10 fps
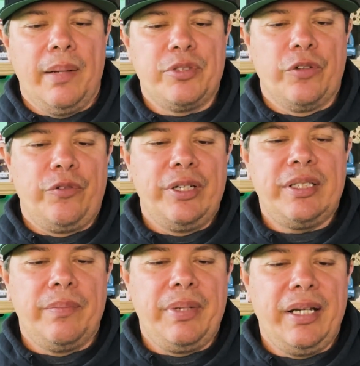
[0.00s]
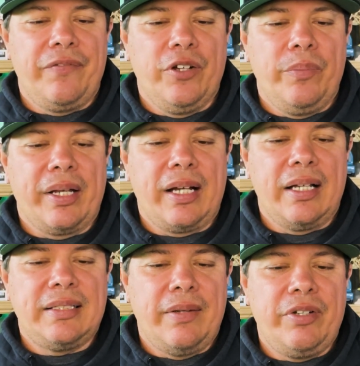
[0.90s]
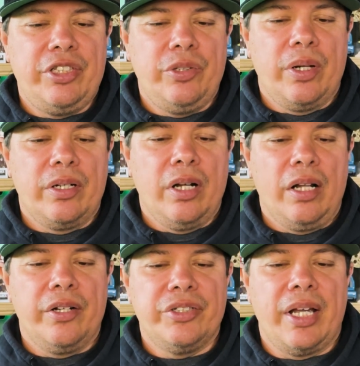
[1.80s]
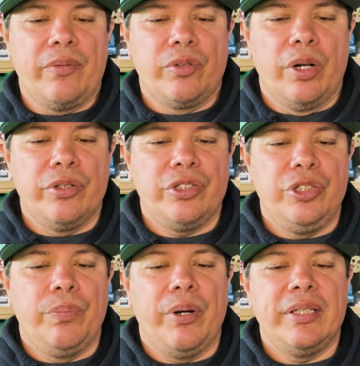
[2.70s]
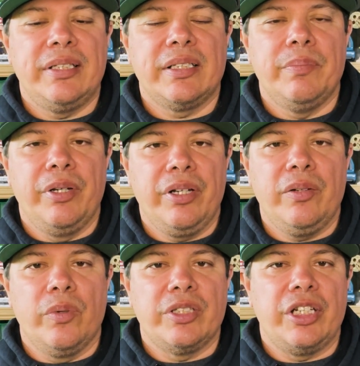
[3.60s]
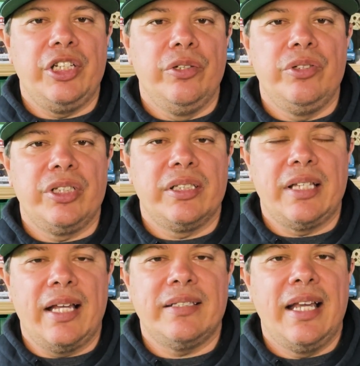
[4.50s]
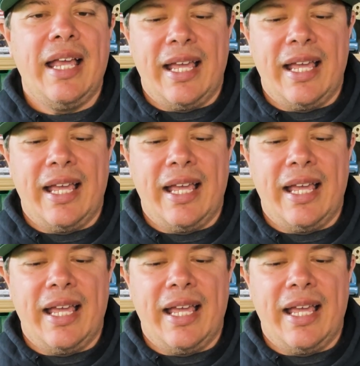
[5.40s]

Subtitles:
So for it to be a film that cost $7,200 that grossed $2.6 million was a huge success,